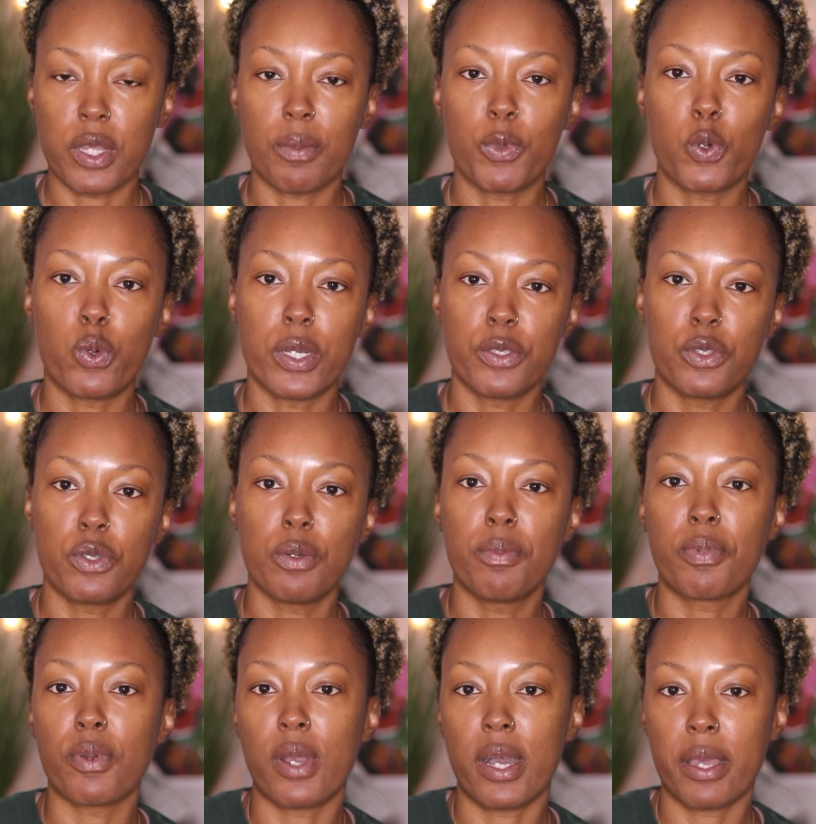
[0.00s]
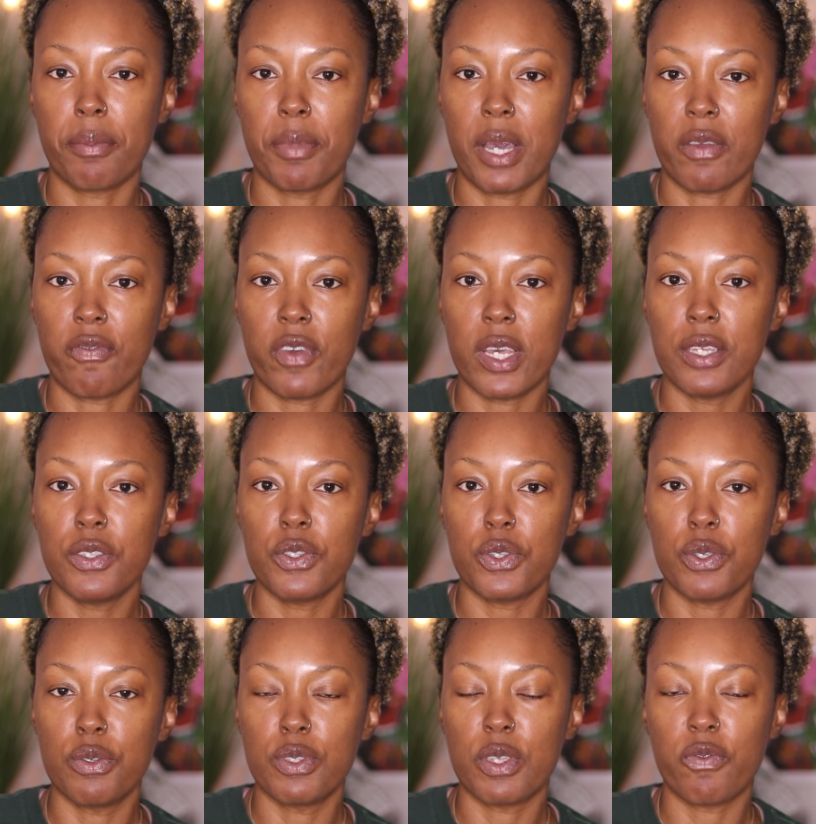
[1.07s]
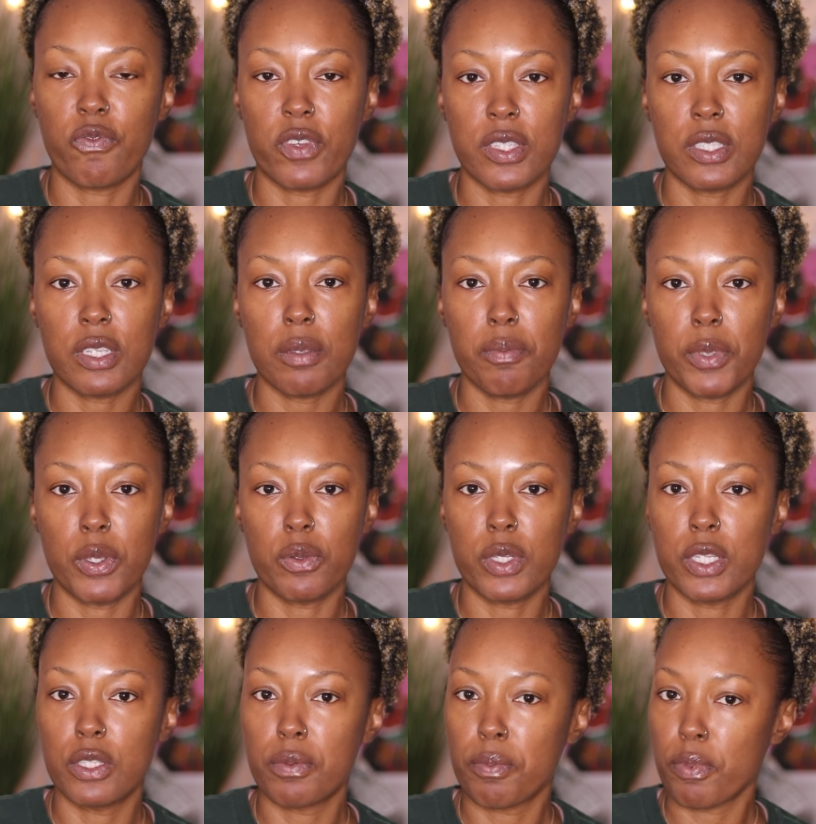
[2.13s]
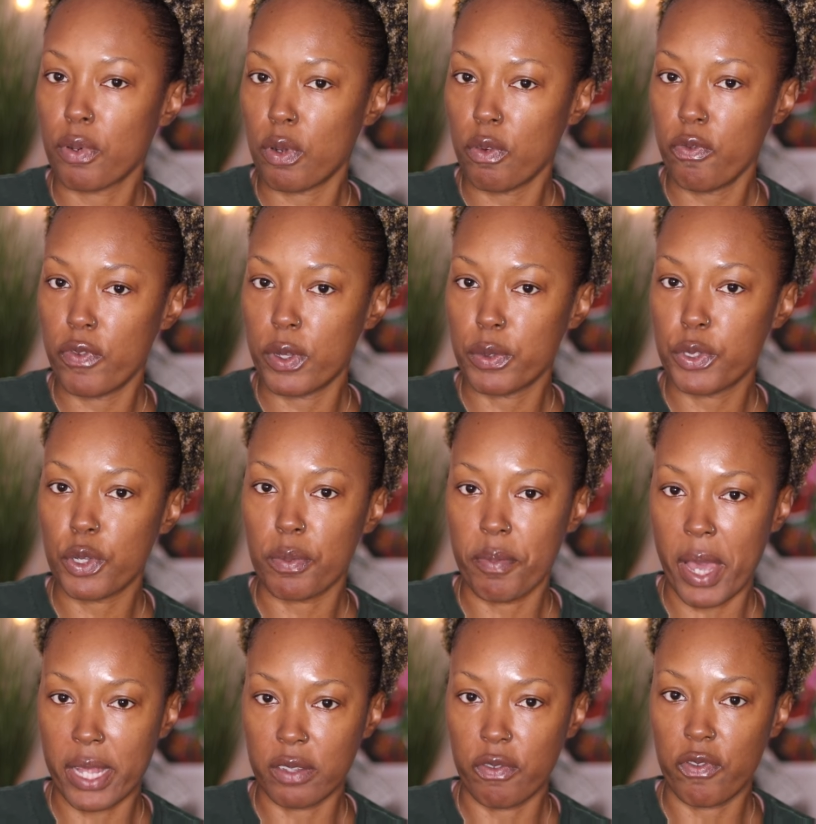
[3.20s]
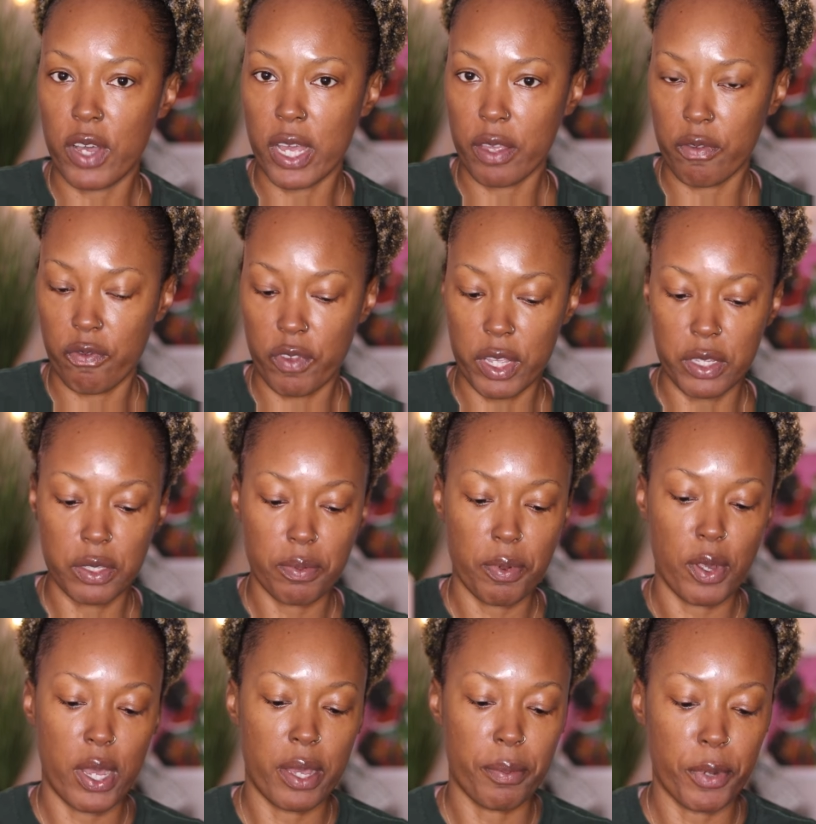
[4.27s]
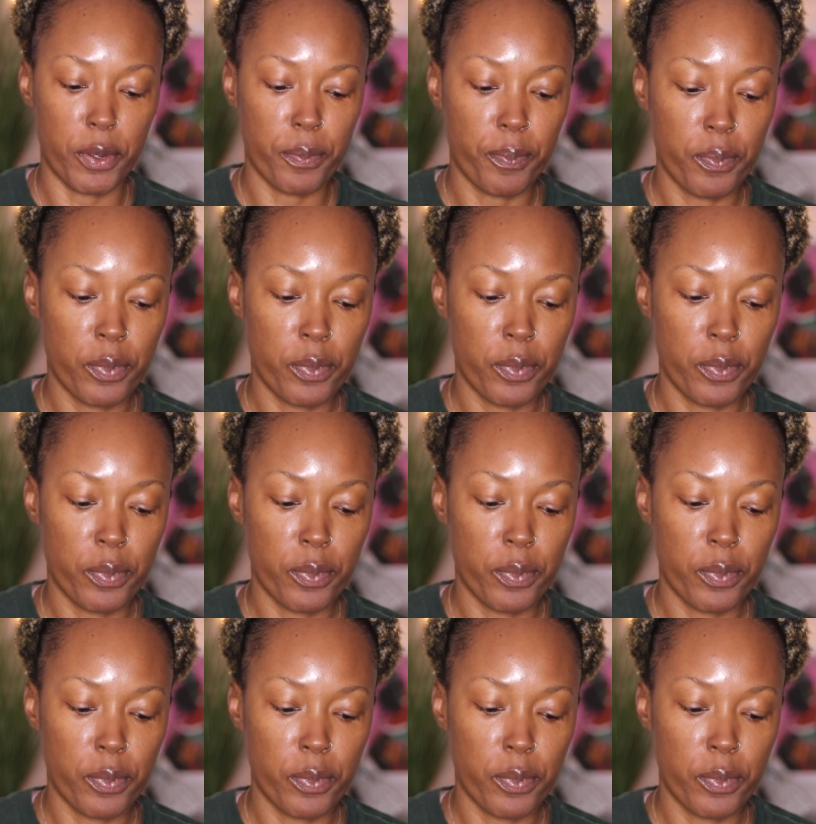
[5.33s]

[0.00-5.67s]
I'm going to prime my face using Fenty Beauty's Pro Filt'R Mattifying Face Primer.